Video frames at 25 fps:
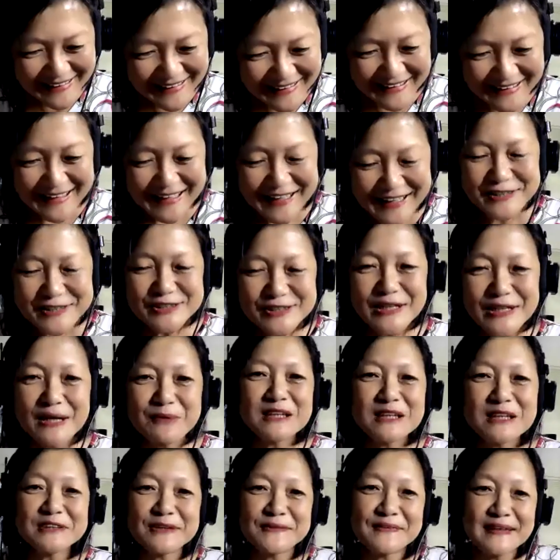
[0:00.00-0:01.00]
So I want to
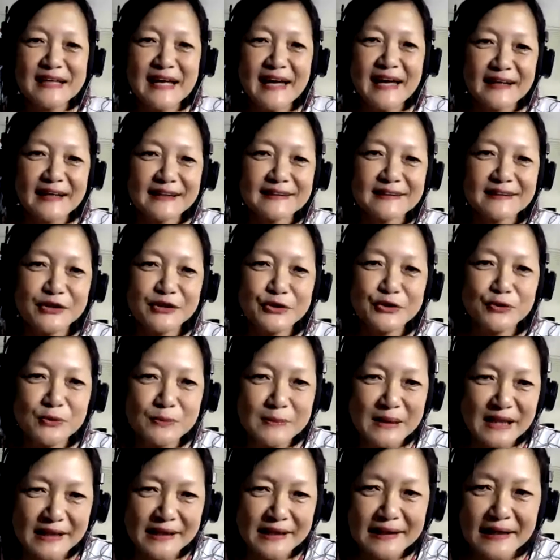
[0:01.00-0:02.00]
thank
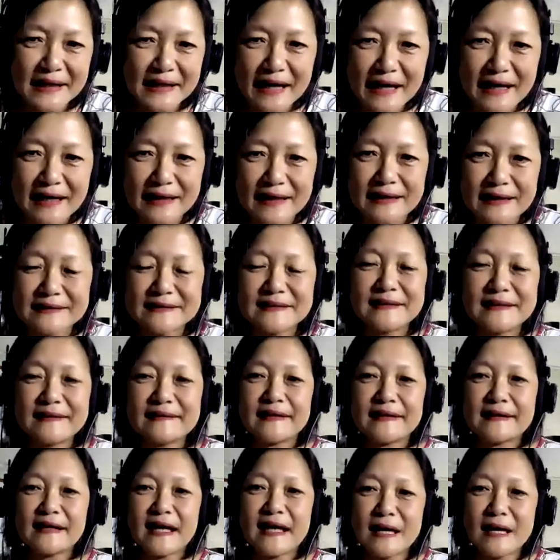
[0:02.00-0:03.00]
Yumi and the
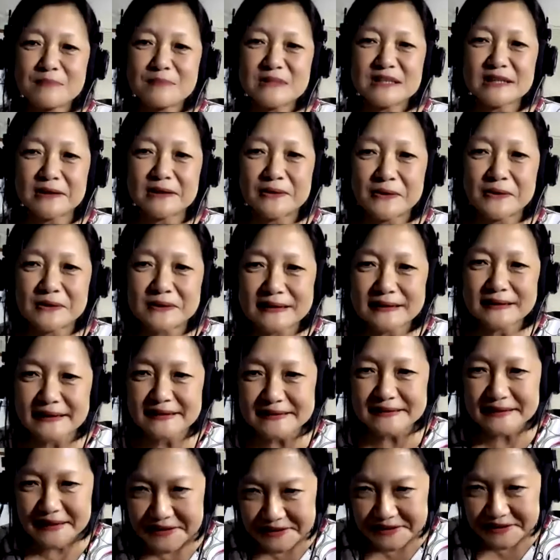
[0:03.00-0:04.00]
CAMTA
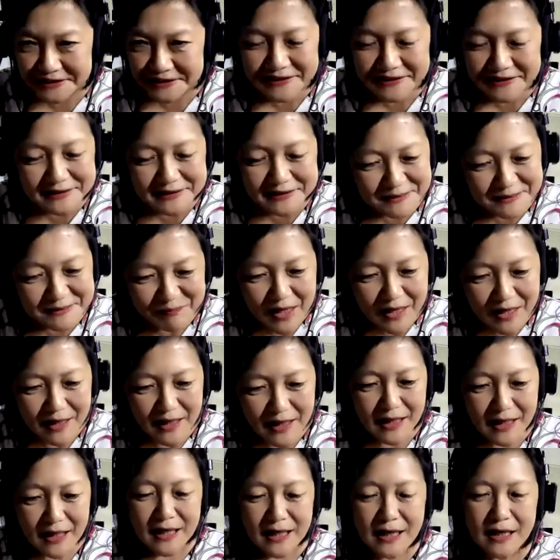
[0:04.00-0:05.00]
organization
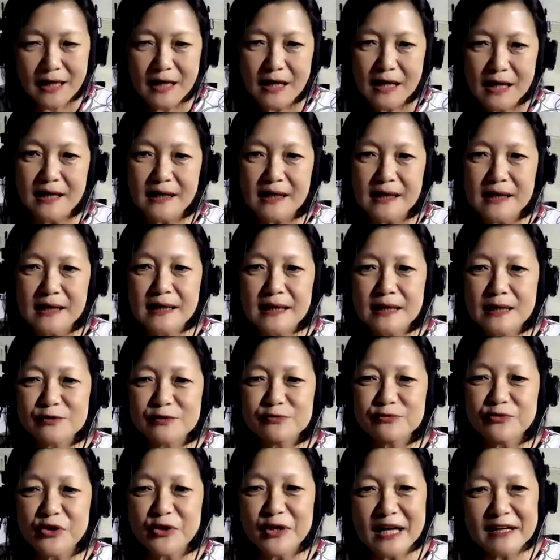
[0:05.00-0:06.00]
uh, for
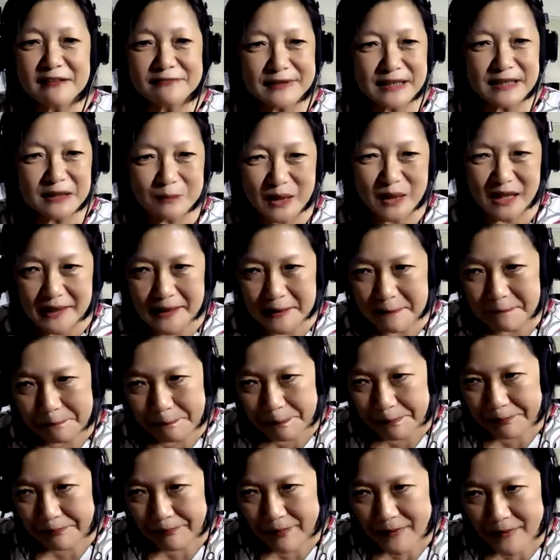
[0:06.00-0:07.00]
having me.
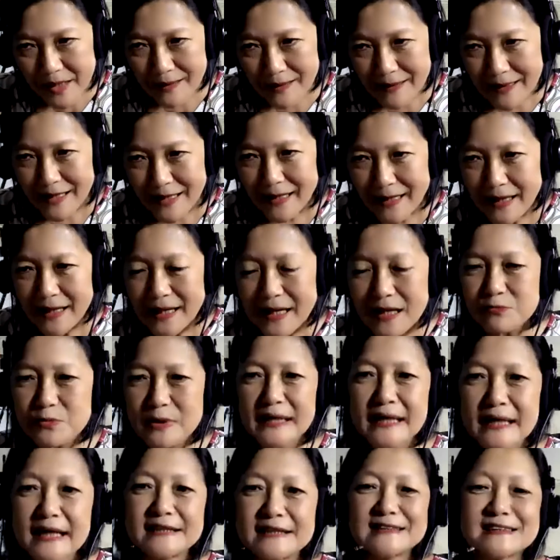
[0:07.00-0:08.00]
And when I
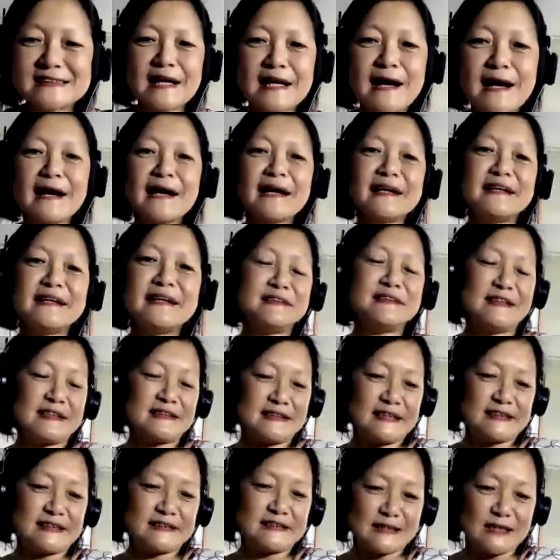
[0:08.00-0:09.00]
signed the
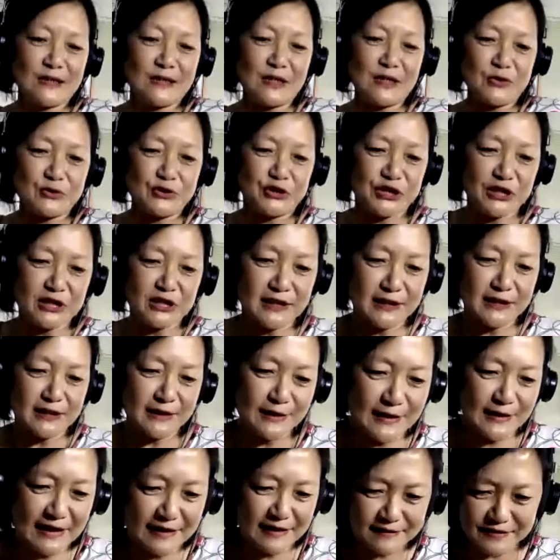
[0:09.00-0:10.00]
disclosure
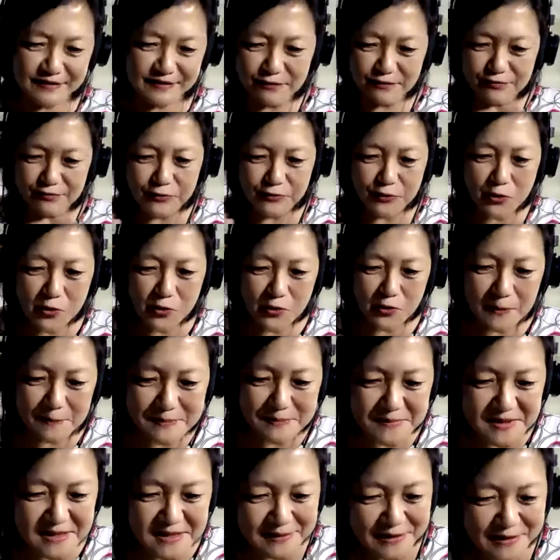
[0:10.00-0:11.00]
and the forms,
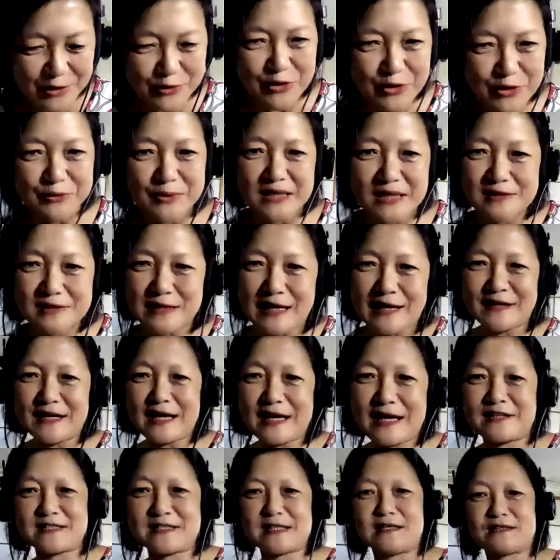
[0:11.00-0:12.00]
you know, it's, I, it's,
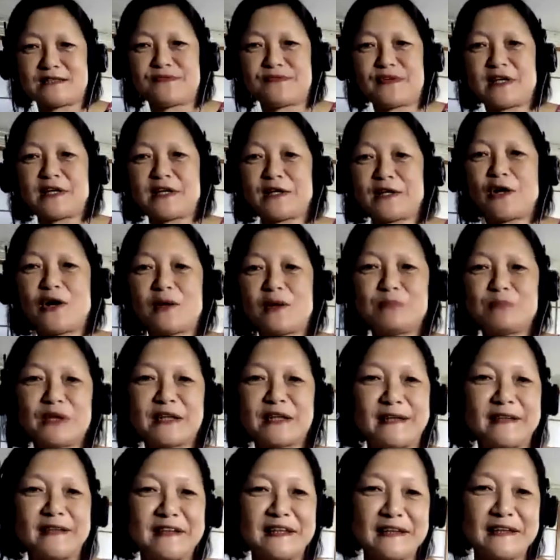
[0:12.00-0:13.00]
it's, very
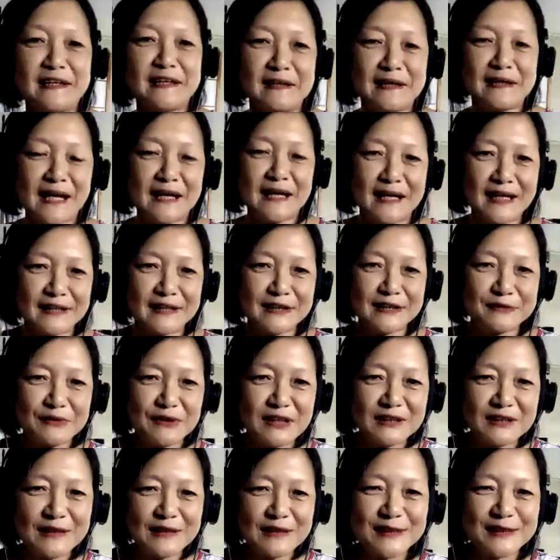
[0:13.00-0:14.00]
complicated. I, I hadn't
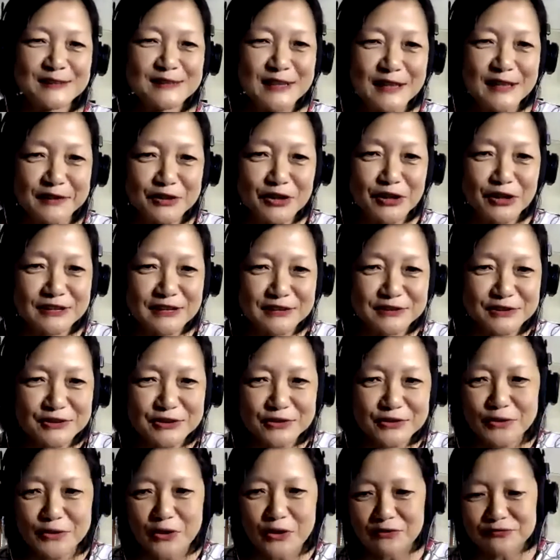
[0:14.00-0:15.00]
realized it had gotten so
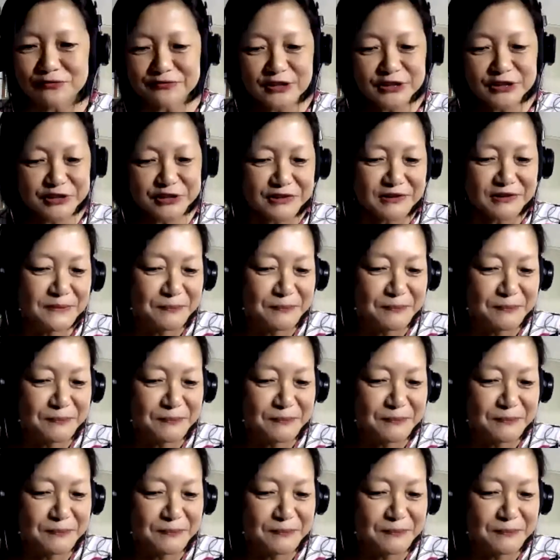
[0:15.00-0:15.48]
official.